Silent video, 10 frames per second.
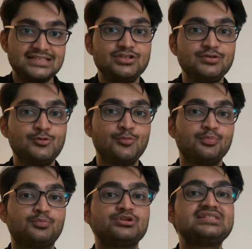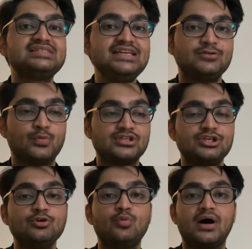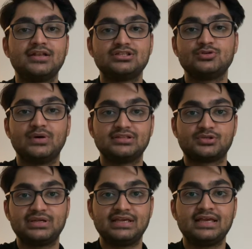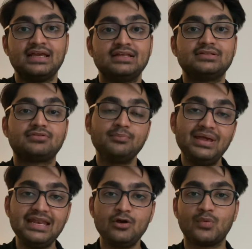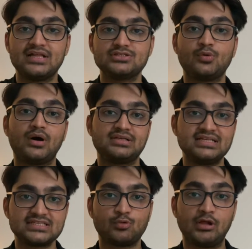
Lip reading: works, how the practice works, and how the race works, you can catch up